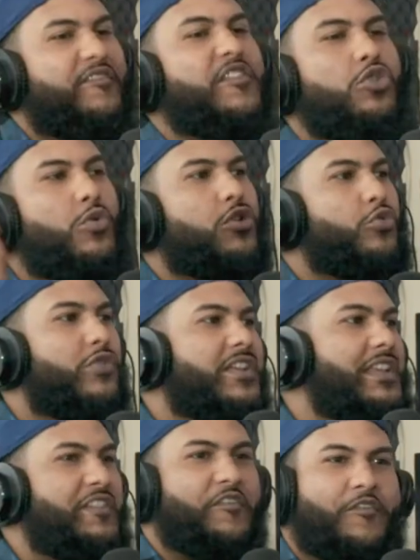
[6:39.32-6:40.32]
If you were
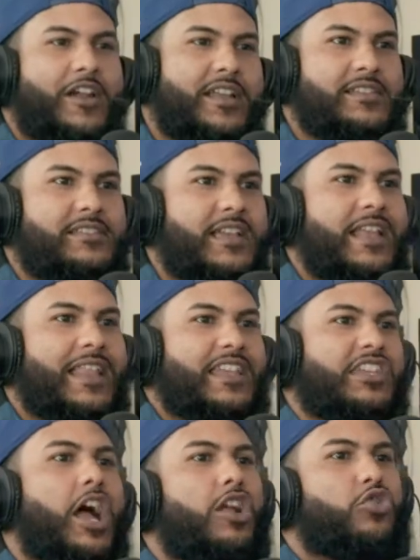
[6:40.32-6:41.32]
really friends,
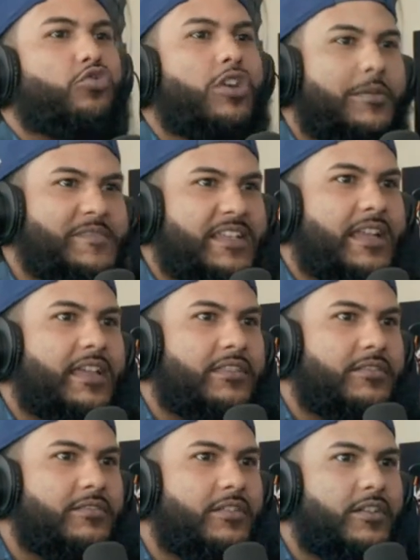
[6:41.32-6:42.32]
like y'all grew up
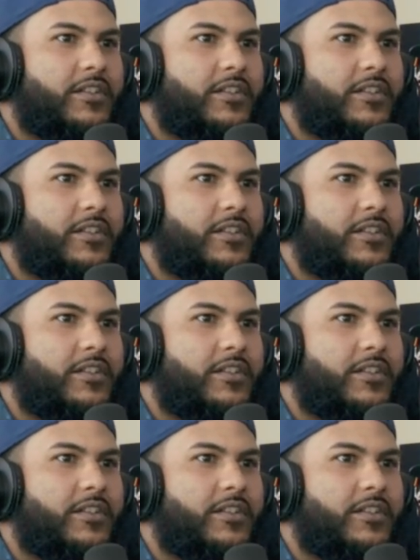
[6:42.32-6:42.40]
together.